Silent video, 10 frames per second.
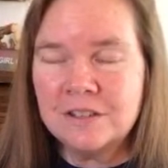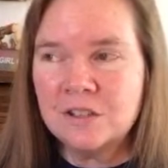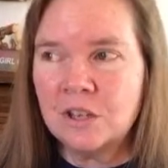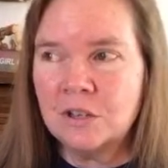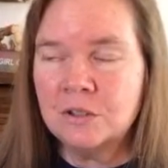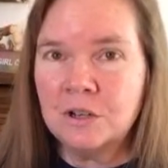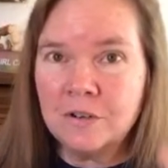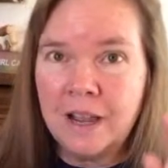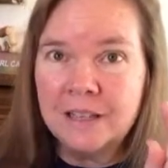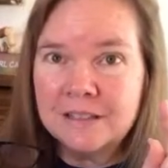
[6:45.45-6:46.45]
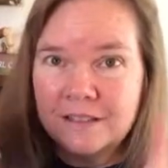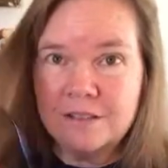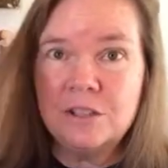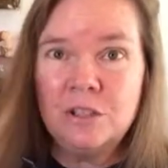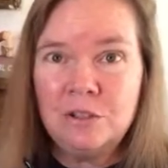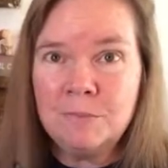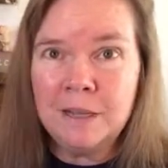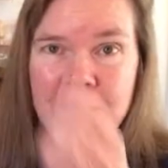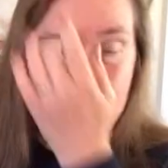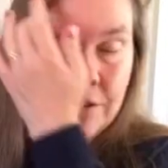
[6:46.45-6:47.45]
So congrats to you,
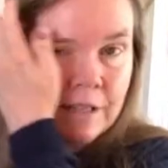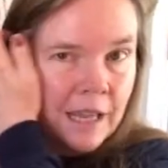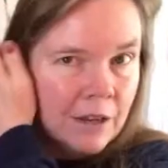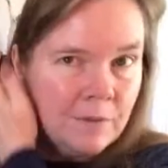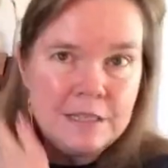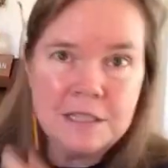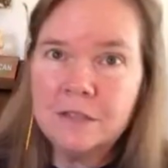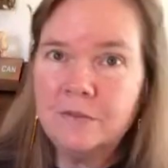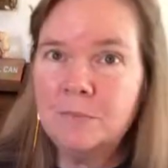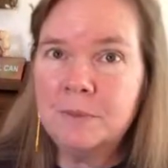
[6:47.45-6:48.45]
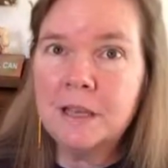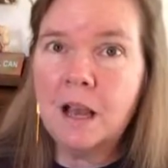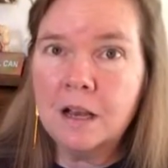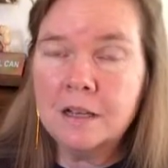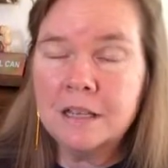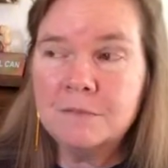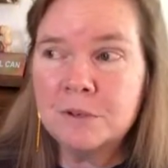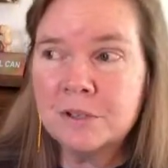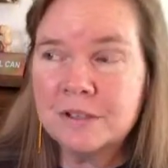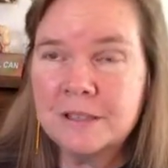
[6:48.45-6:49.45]
my dear. I can't wait to give you a big hug in
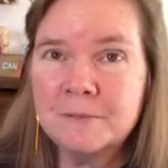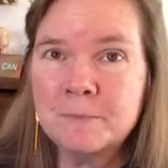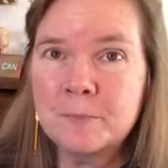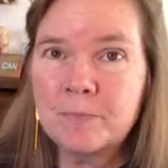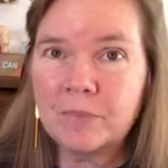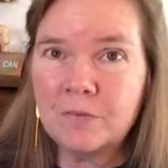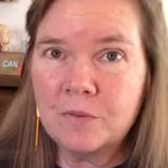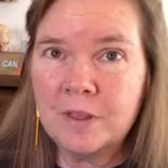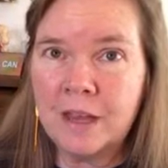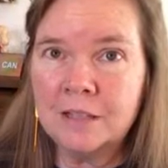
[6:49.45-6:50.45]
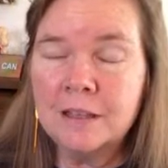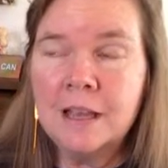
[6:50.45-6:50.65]
person for that.